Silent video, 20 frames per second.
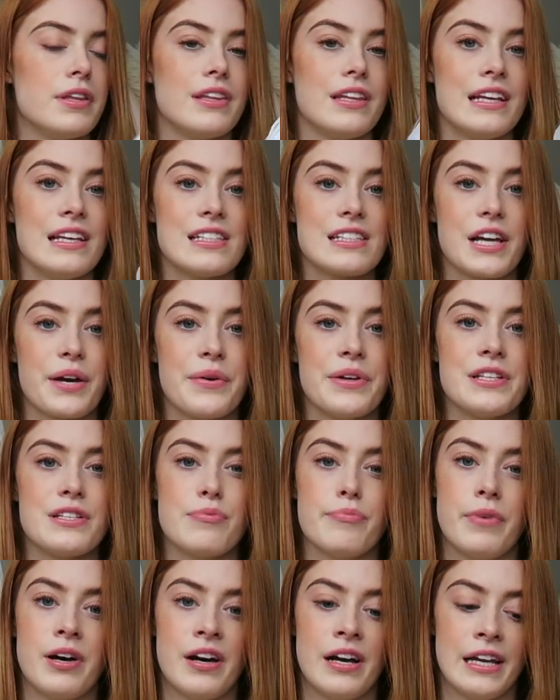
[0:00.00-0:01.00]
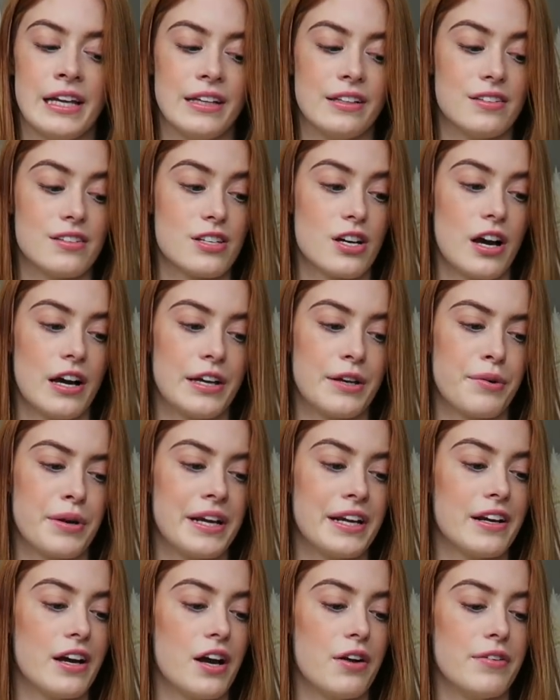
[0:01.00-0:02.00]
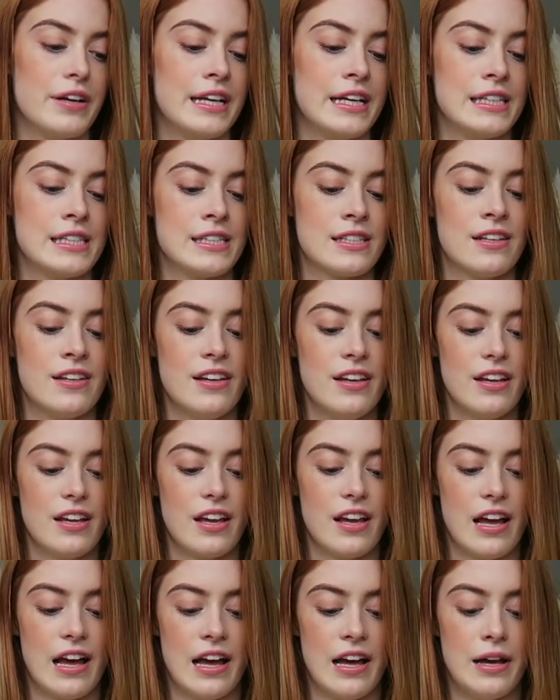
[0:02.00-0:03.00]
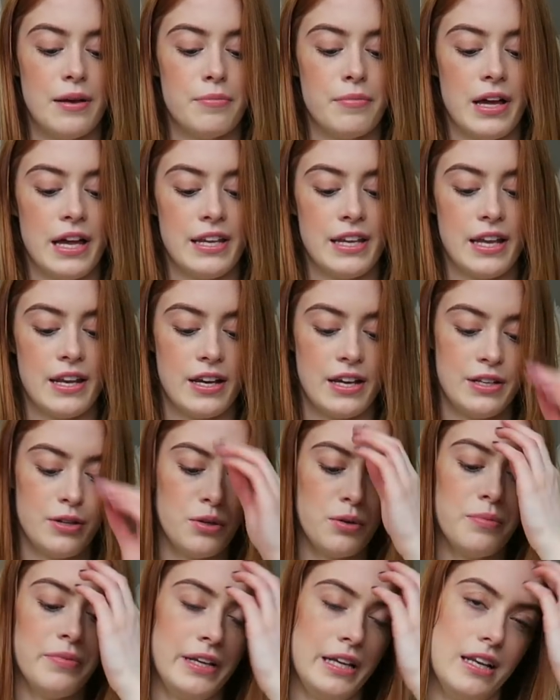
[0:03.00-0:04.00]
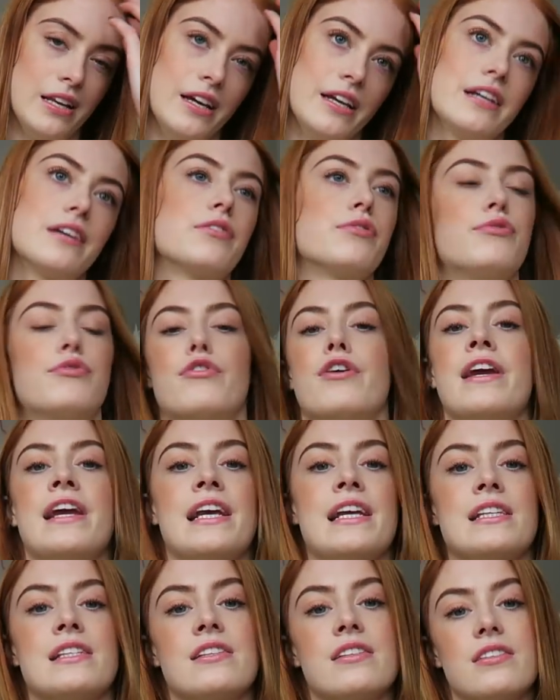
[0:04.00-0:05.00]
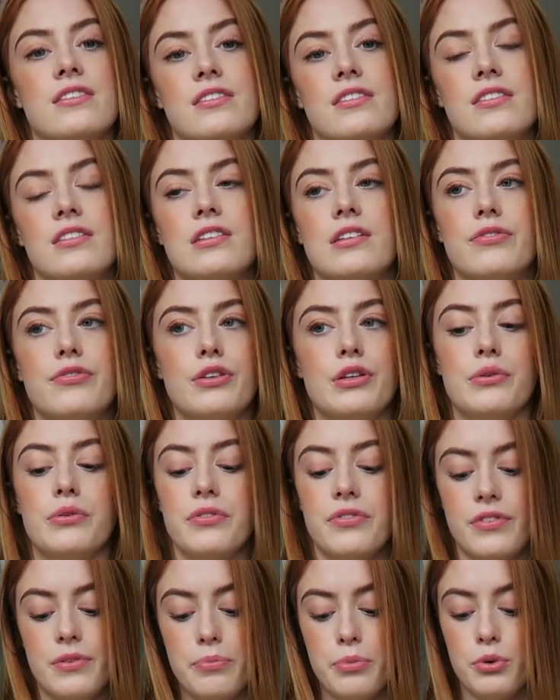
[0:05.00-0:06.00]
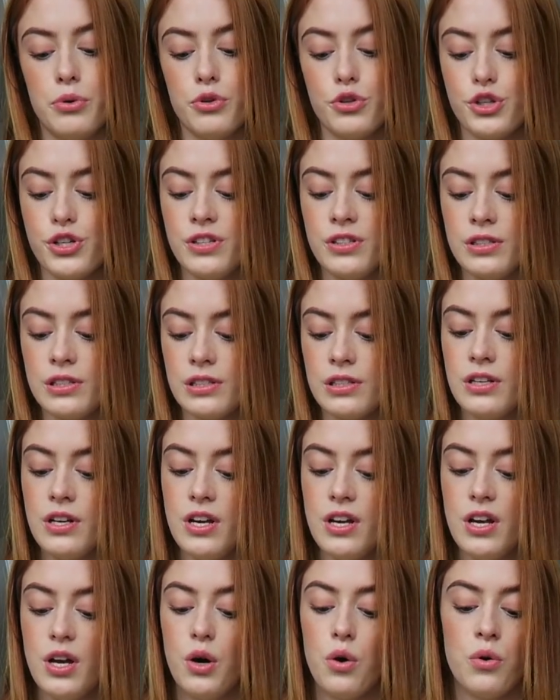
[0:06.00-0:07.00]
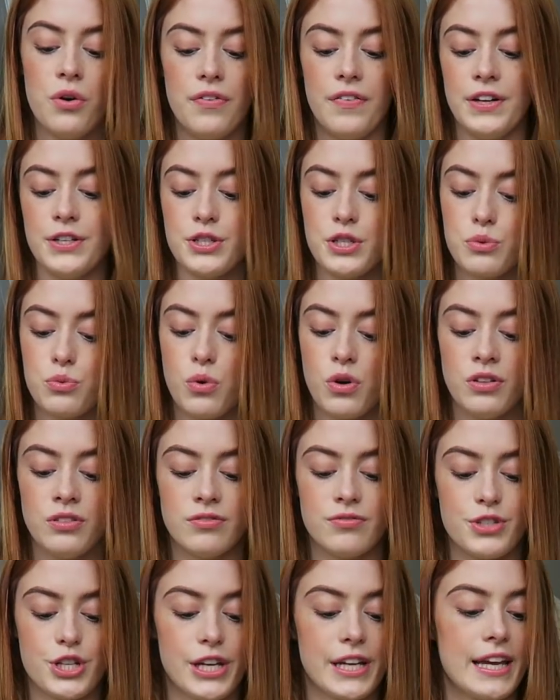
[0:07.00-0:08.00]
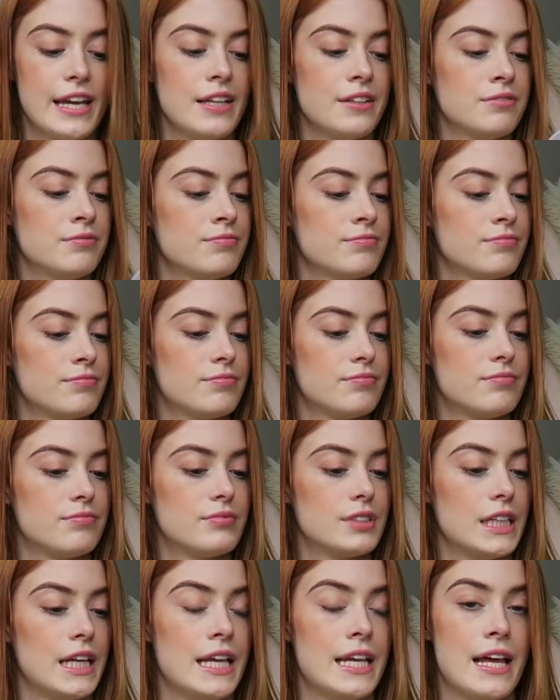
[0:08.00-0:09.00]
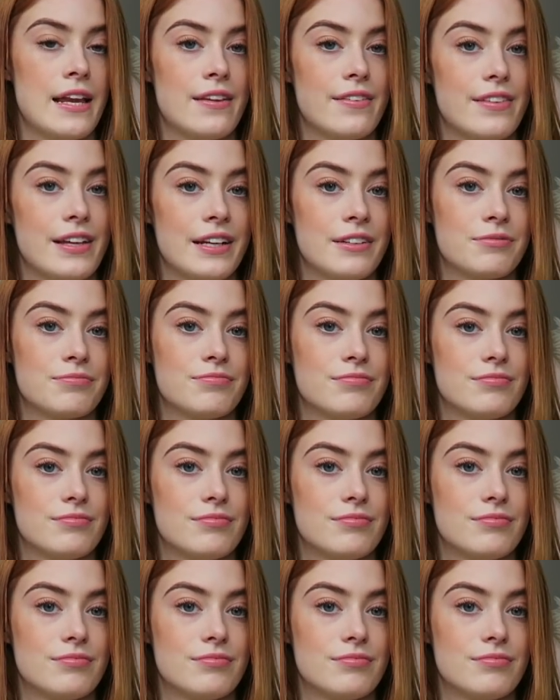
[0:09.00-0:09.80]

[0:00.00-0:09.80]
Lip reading: These go into my Thai green curries, and then I normally like freeze a few of the portions, or if I just want chicken in anything,